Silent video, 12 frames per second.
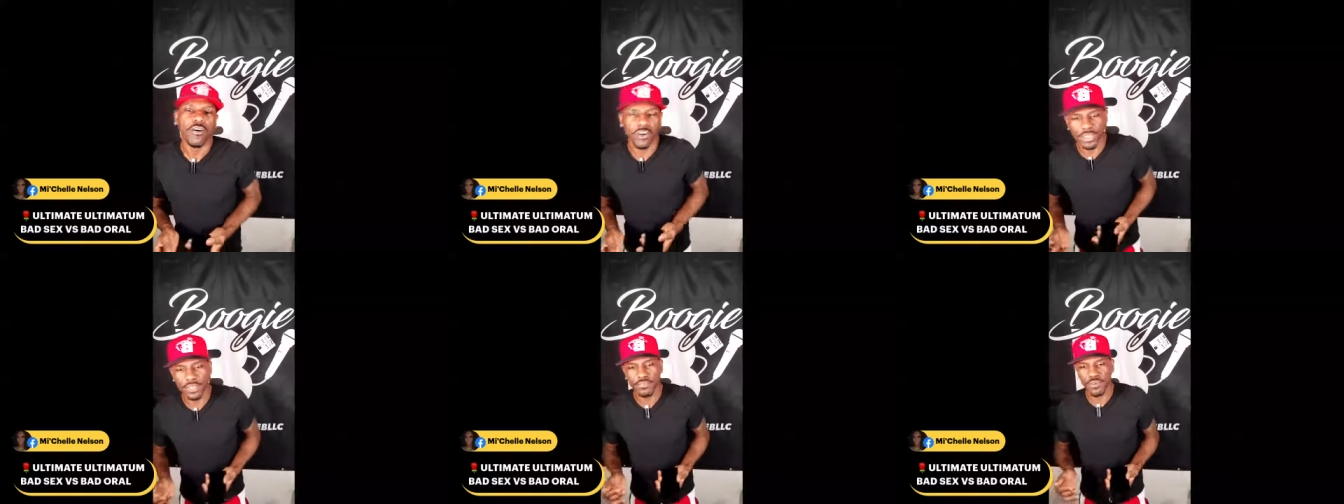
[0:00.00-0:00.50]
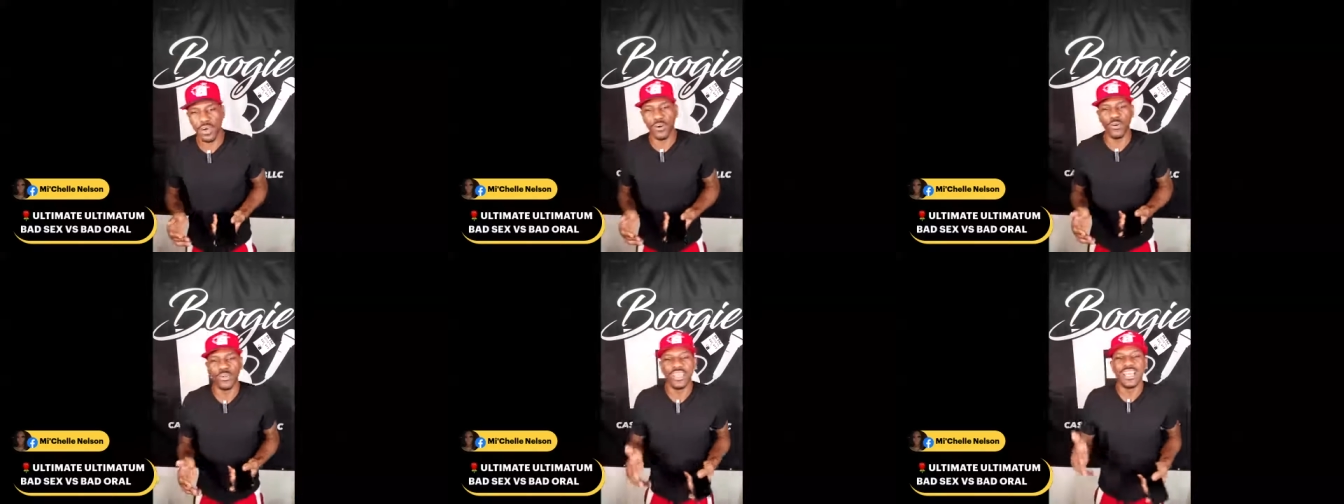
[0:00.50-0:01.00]
on your
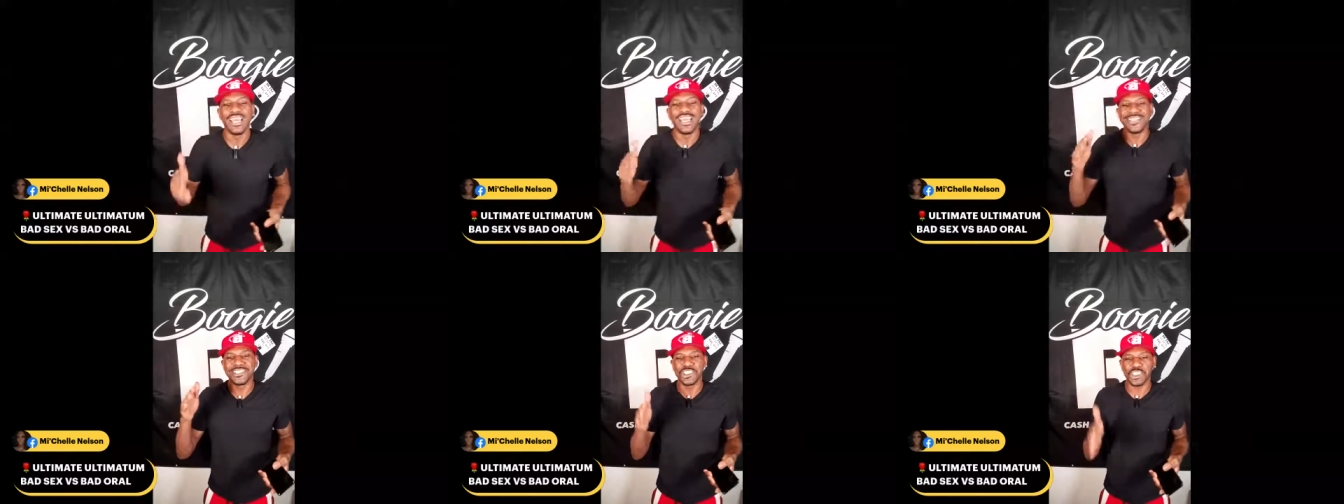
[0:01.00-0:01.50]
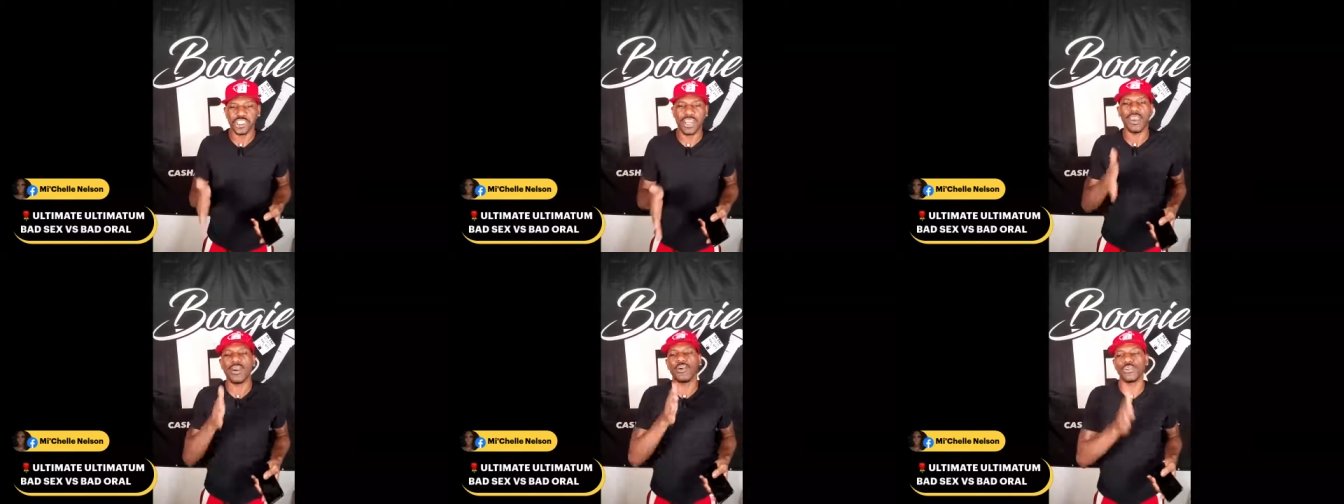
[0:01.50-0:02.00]
phone and
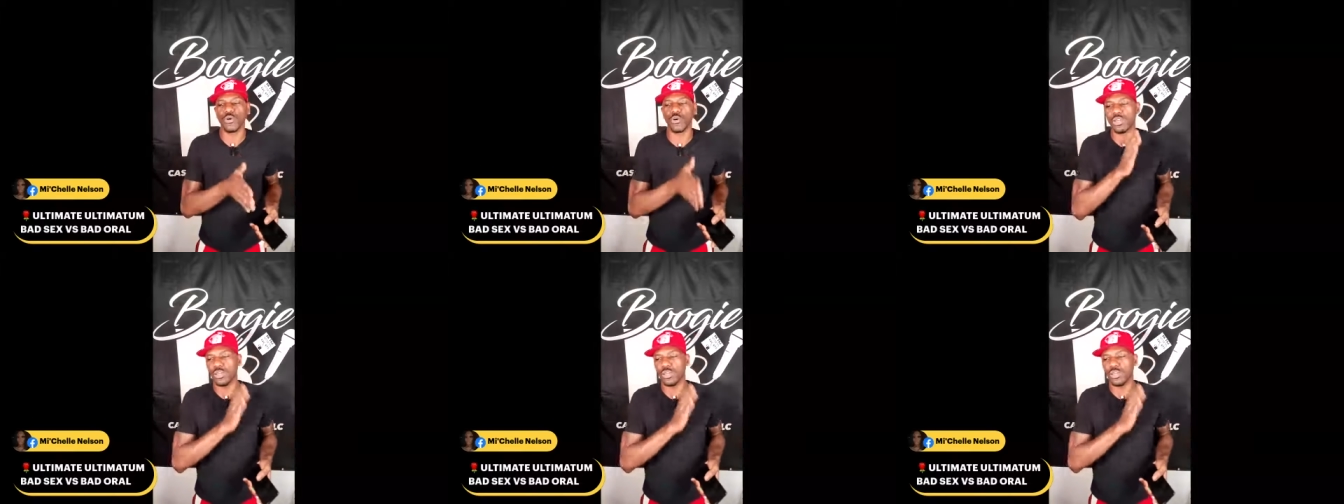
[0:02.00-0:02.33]
share your